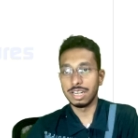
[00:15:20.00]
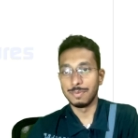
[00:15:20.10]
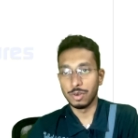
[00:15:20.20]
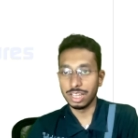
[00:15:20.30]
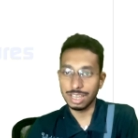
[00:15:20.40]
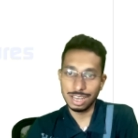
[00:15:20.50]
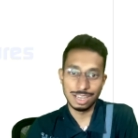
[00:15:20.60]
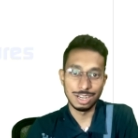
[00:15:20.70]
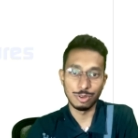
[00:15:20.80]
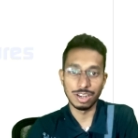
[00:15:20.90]
mnemonic
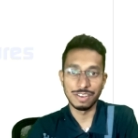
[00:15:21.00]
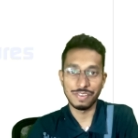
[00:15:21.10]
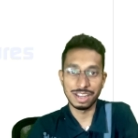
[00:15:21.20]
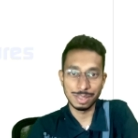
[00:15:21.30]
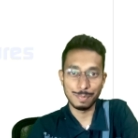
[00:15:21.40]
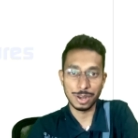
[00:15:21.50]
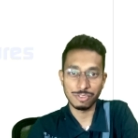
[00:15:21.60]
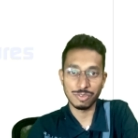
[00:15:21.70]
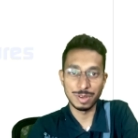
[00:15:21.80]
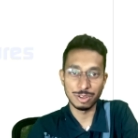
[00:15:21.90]
to identify the
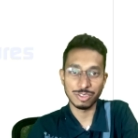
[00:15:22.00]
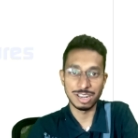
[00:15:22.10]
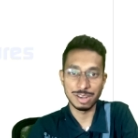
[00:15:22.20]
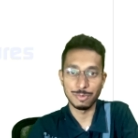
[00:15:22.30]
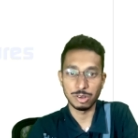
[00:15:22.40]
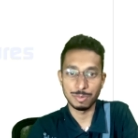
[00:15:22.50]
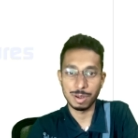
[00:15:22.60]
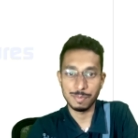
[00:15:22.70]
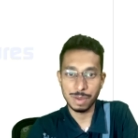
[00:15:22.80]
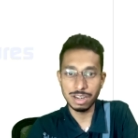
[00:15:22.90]
paroxysmal nocturnal
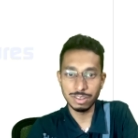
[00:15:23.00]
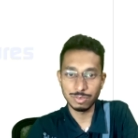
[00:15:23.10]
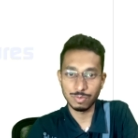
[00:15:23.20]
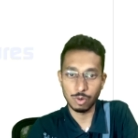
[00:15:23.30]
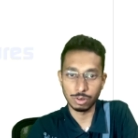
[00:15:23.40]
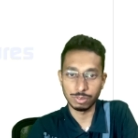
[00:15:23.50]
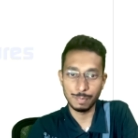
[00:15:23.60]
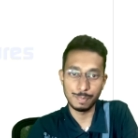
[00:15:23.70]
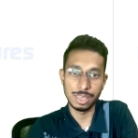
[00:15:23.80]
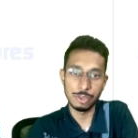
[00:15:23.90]
hemoglobin peptide for the
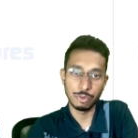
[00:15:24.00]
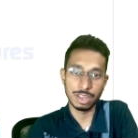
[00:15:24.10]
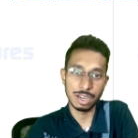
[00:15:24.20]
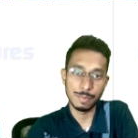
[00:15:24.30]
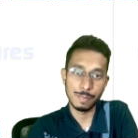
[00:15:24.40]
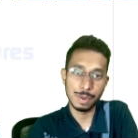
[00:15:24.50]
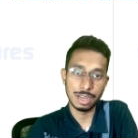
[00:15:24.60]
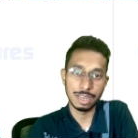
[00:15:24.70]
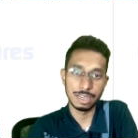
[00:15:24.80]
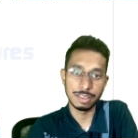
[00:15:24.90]
P, you can remember
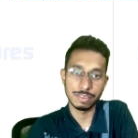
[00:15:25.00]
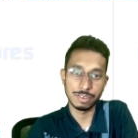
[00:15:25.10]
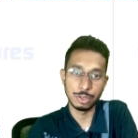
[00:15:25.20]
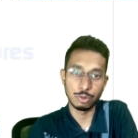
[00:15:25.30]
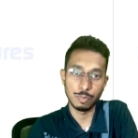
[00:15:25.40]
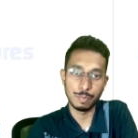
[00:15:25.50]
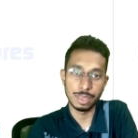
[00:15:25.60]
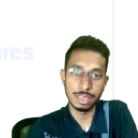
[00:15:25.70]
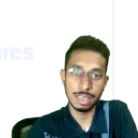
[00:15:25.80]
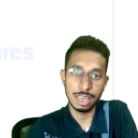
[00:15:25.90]
it is due to
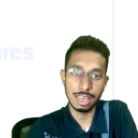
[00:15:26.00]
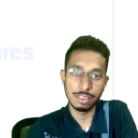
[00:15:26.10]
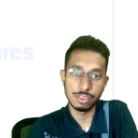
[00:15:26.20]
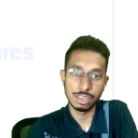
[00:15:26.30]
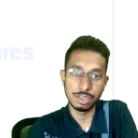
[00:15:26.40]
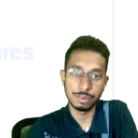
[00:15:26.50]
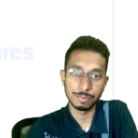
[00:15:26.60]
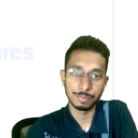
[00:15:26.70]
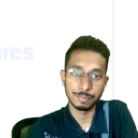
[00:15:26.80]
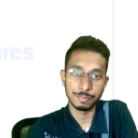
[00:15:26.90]
PA gene
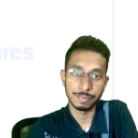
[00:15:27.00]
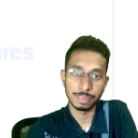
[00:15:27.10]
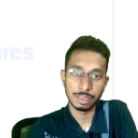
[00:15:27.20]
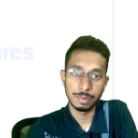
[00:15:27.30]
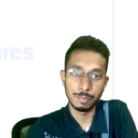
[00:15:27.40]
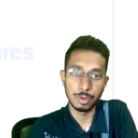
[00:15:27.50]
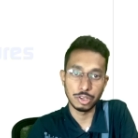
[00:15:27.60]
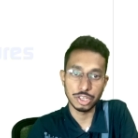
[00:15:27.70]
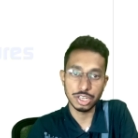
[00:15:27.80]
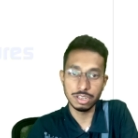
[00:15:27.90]

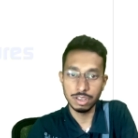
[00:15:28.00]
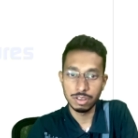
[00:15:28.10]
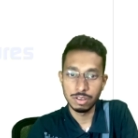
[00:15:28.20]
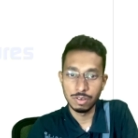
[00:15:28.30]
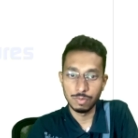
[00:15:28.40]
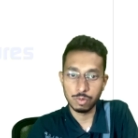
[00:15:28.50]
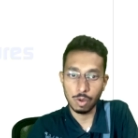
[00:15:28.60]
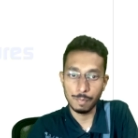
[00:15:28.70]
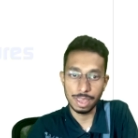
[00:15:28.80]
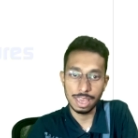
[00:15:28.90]
mutation.
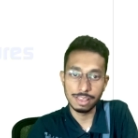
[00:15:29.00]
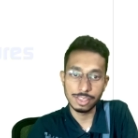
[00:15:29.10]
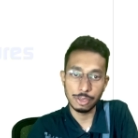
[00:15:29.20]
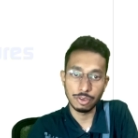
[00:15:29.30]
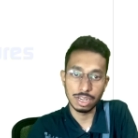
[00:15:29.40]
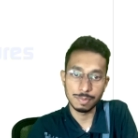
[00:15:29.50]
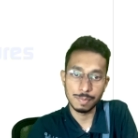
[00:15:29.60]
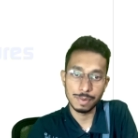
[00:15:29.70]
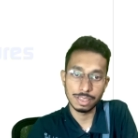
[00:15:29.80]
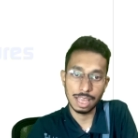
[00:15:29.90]
From H, you can
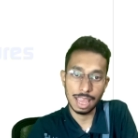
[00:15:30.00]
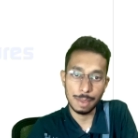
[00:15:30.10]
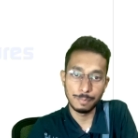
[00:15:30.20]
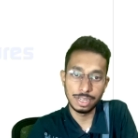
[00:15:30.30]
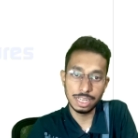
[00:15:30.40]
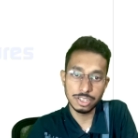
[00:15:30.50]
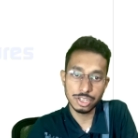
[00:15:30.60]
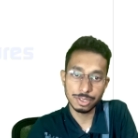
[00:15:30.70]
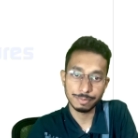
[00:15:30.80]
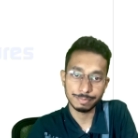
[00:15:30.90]
remember the Ham test.